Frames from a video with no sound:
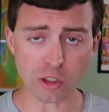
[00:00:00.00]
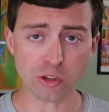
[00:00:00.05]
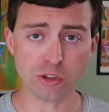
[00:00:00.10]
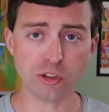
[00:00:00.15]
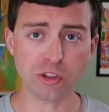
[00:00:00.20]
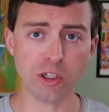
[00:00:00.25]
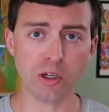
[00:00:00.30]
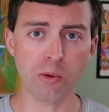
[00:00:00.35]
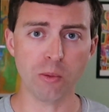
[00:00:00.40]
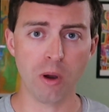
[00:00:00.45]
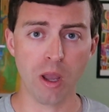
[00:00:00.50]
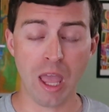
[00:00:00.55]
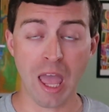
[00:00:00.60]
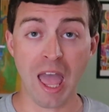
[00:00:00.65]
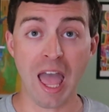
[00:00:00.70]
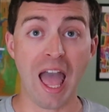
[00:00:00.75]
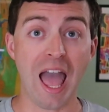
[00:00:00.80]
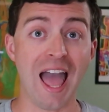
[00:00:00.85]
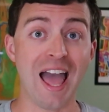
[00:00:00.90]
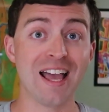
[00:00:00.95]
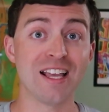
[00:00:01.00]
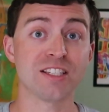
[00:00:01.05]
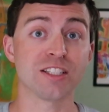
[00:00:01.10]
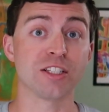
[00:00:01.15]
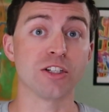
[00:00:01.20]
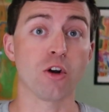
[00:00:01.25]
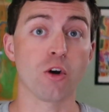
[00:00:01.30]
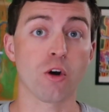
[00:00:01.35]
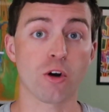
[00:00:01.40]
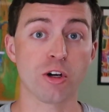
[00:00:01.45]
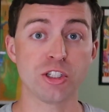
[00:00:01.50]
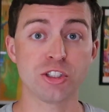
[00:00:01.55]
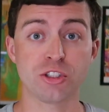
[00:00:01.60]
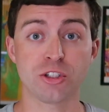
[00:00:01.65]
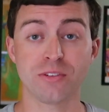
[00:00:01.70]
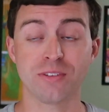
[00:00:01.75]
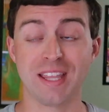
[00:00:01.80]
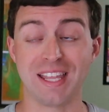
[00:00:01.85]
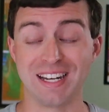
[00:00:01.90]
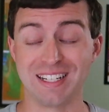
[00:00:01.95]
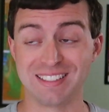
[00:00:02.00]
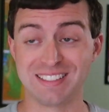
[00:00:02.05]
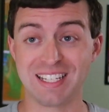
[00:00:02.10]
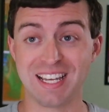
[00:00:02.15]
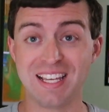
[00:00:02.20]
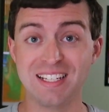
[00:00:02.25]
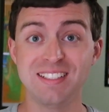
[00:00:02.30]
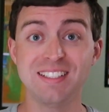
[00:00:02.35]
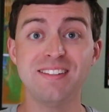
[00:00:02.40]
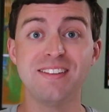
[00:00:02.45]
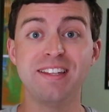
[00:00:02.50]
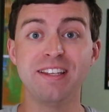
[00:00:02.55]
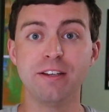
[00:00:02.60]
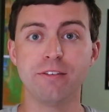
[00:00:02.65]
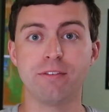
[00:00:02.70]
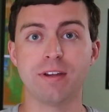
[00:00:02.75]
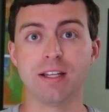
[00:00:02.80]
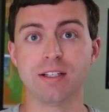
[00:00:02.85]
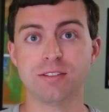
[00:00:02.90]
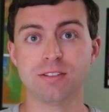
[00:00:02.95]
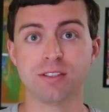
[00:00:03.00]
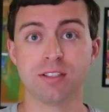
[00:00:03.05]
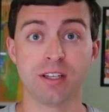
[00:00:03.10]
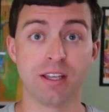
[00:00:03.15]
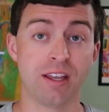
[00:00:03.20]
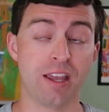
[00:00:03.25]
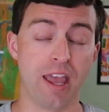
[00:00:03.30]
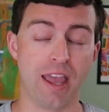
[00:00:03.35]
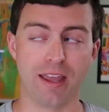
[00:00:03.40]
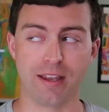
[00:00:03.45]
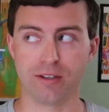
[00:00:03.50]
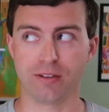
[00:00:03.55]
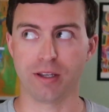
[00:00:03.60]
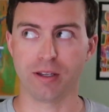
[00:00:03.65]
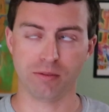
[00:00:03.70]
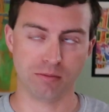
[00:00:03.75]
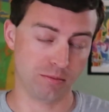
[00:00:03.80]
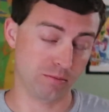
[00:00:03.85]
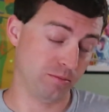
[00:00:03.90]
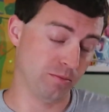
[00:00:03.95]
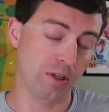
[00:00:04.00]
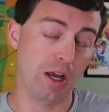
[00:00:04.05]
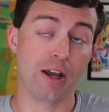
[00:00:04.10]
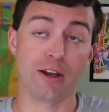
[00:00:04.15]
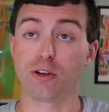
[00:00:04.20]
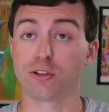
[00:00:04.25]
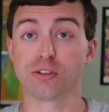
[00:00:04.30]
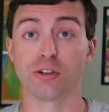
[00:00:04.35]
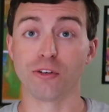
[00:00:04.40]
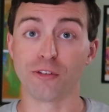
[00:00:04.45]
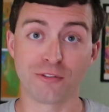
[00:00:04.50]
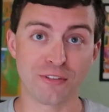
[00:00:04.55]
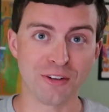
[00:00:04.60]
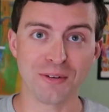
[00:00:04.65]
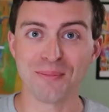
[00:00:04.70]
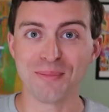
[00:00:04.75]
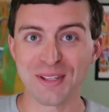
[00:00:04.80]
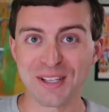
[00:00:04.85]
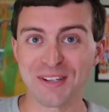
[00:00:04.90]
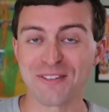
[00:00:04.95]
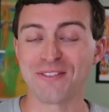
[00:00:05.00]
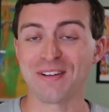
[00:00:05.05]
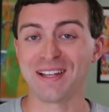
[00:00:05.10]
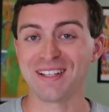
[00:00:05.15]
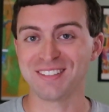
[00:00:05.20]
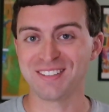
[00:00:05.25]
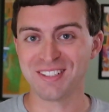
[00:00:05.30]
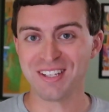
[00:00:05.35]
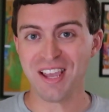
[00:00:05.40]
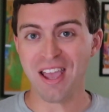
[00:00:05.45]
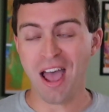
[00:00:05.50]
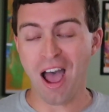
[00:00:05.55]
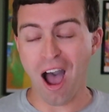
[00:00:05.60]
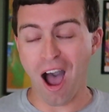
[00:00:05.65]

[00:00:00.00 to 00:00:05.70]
So, as an archer that attended the event, and I also filmed the event,